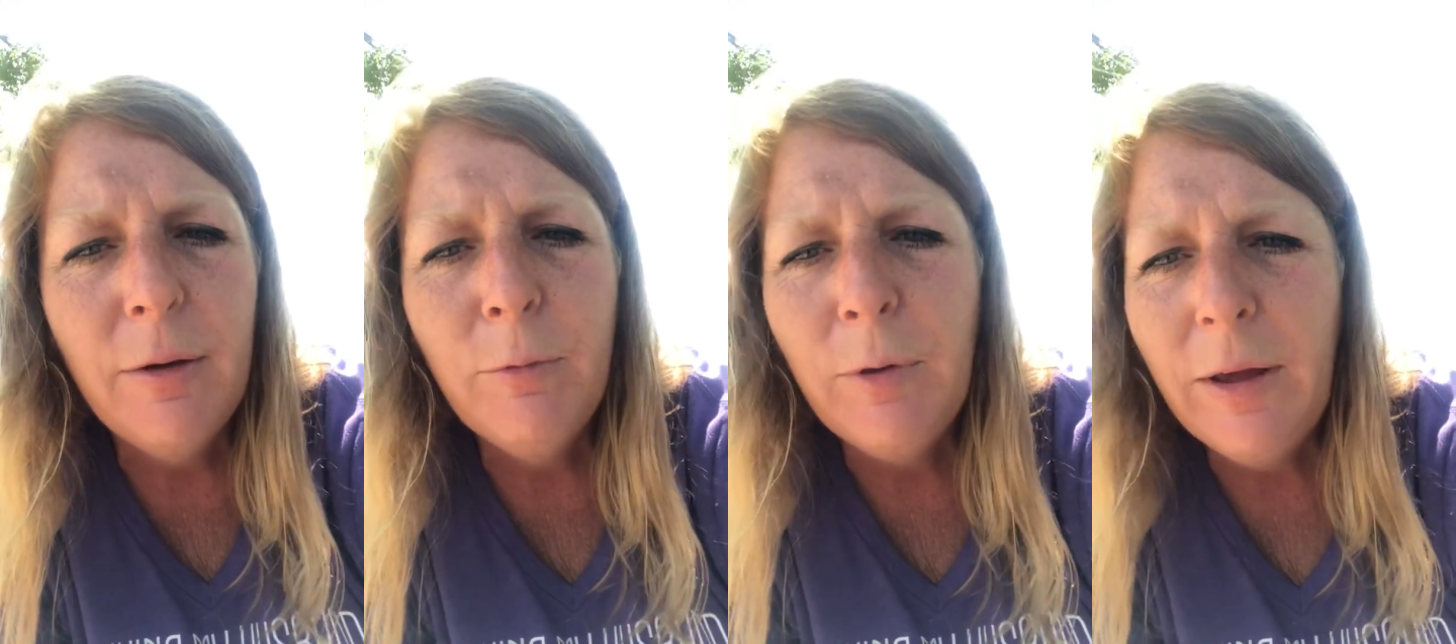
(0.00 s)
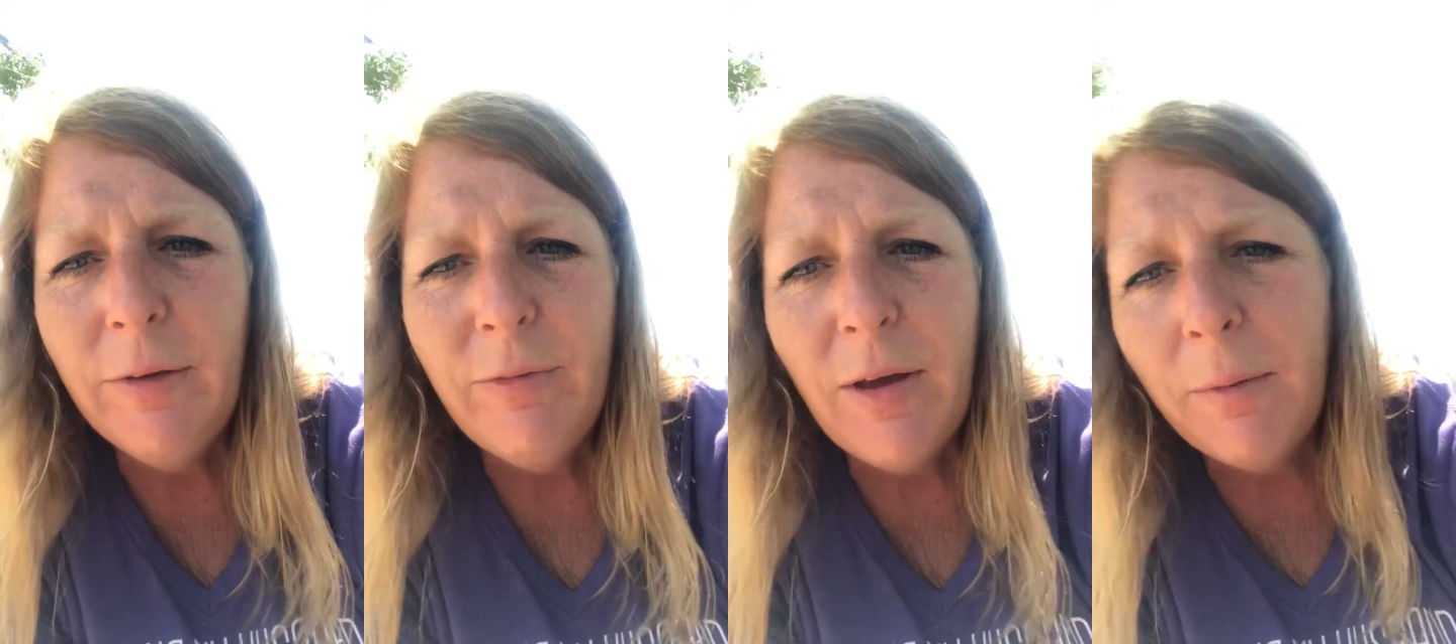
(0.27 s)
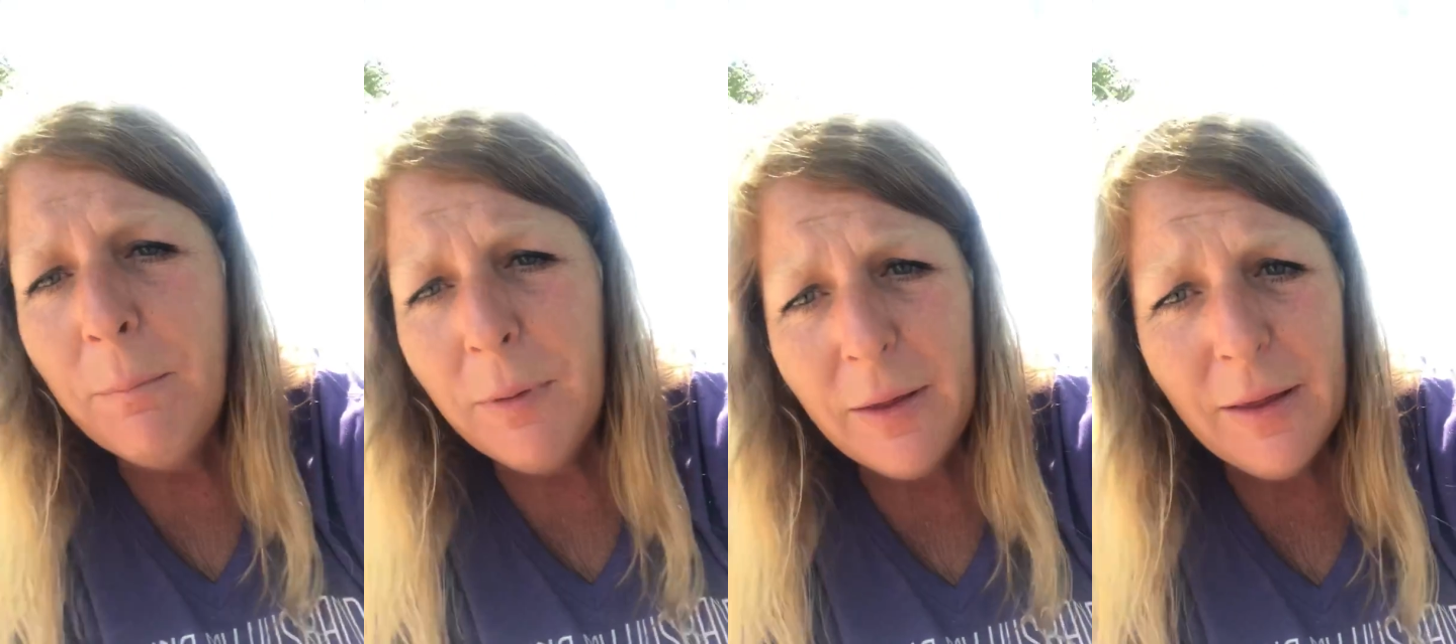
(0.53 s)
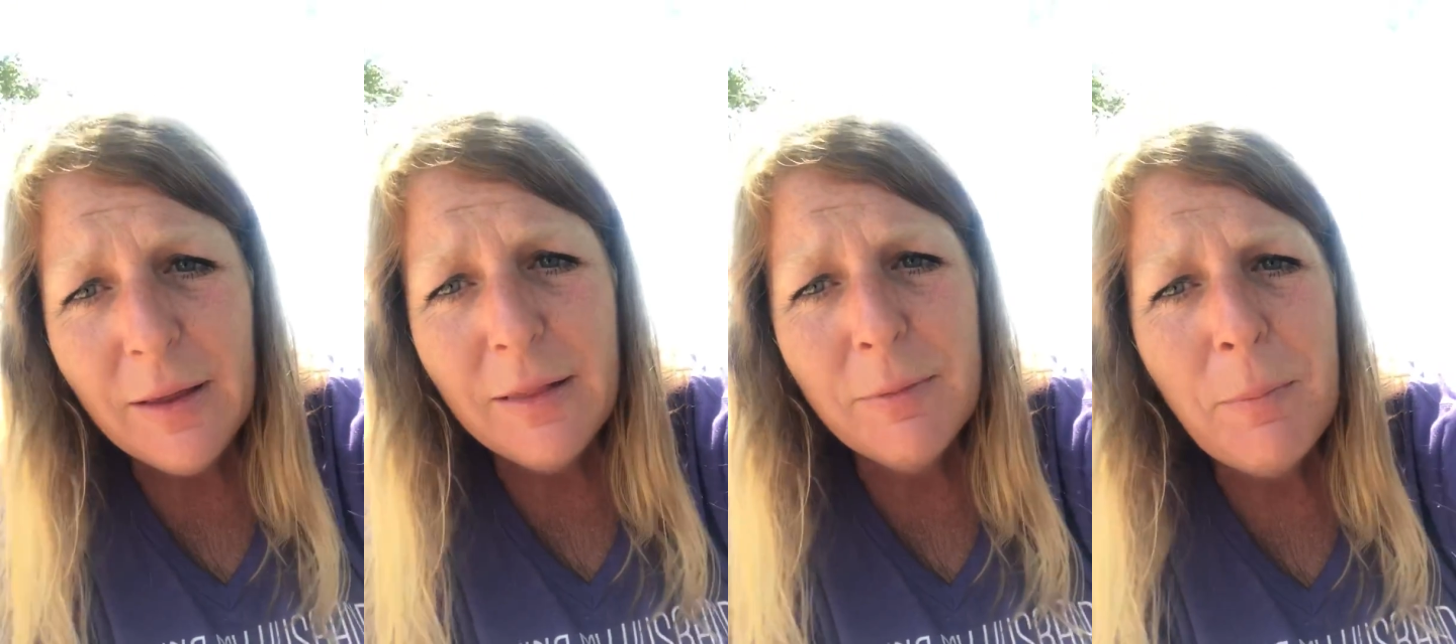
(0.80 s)
we have had
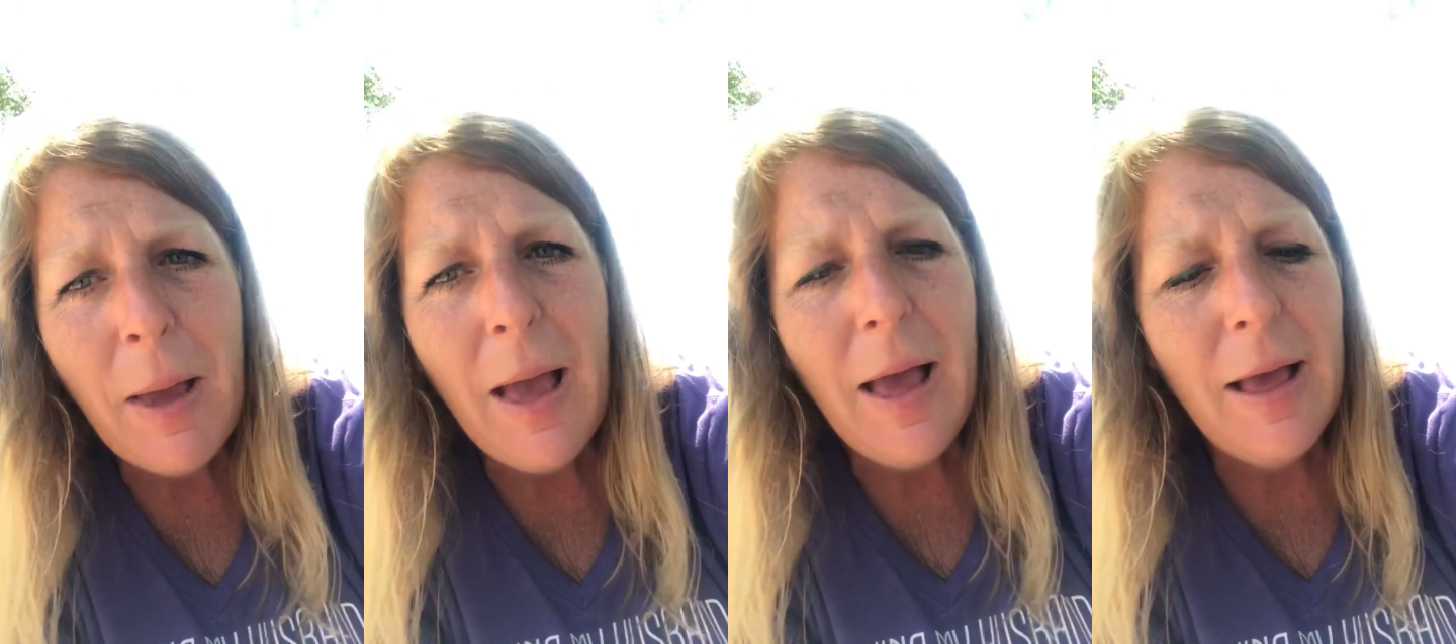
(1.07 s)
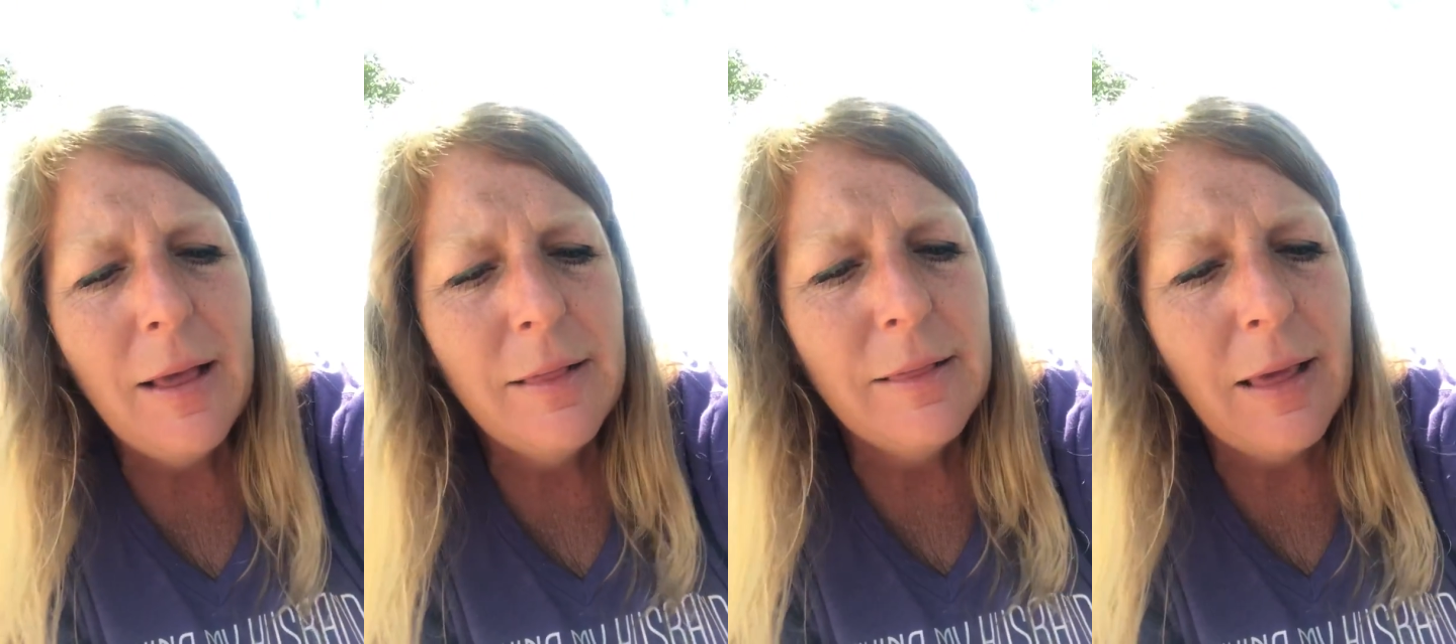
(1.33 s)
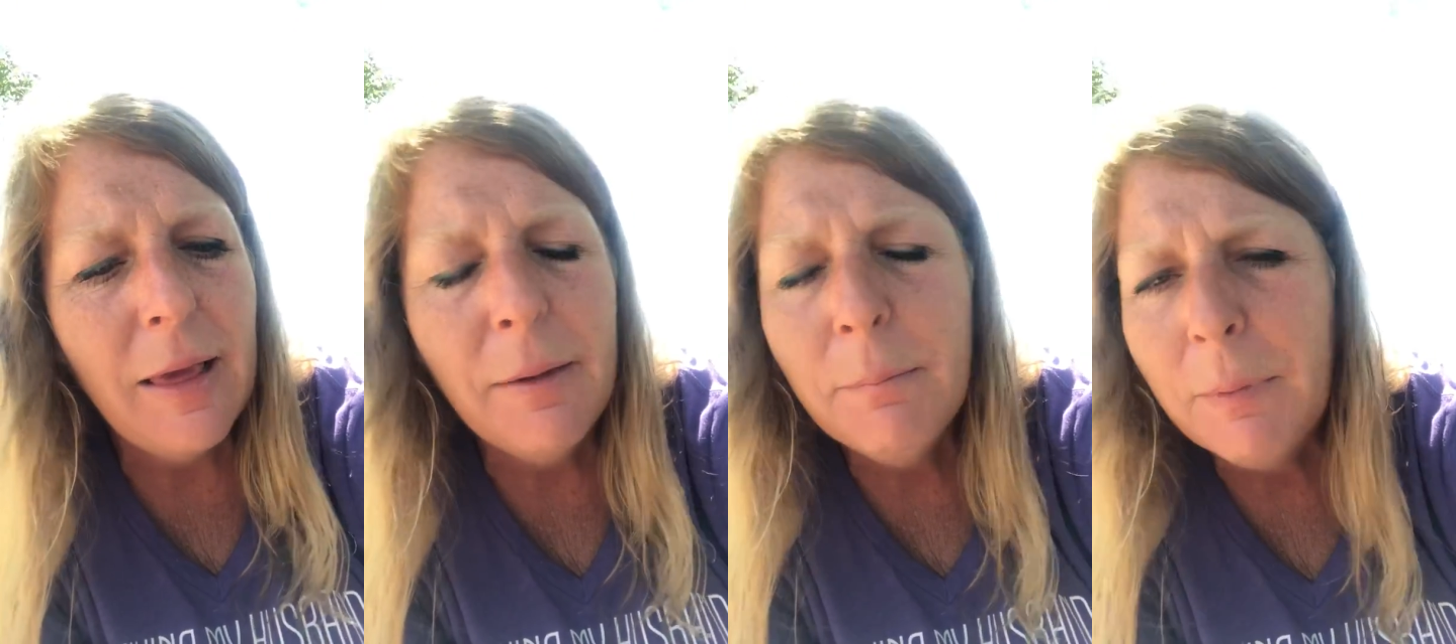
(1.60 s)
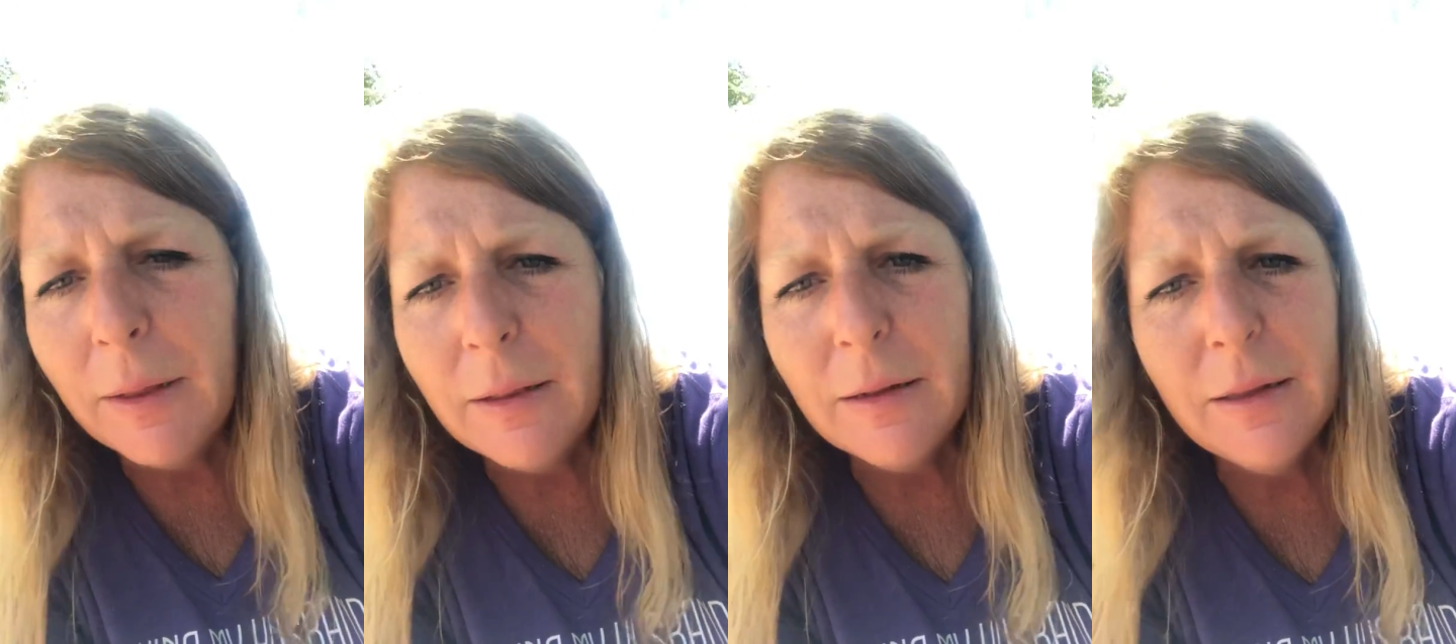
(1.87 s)
pigs pass
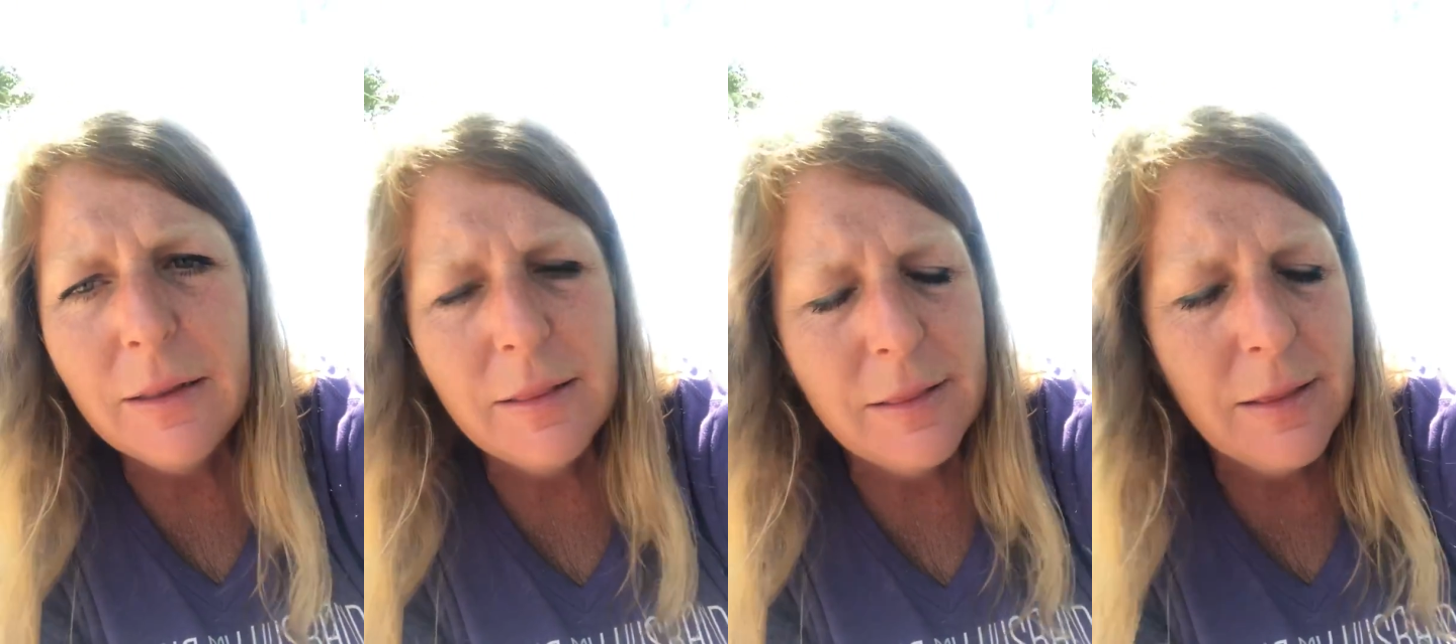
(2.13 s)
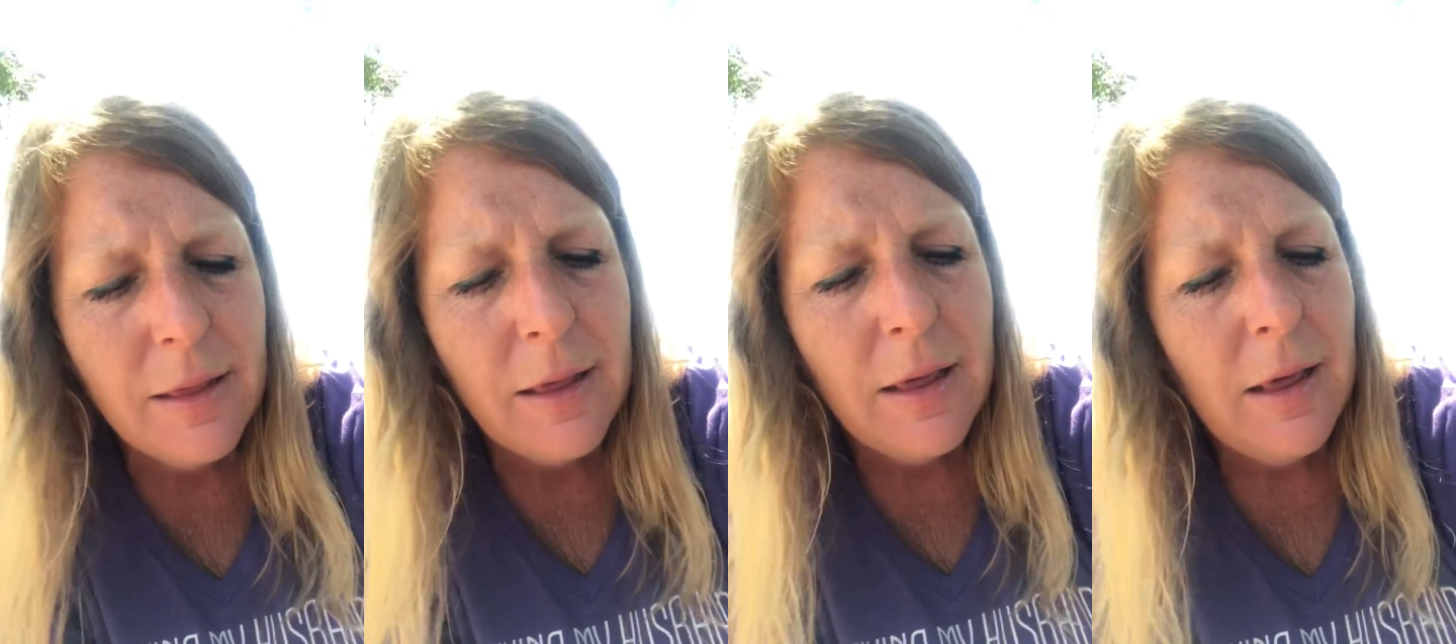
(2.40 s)
and piglets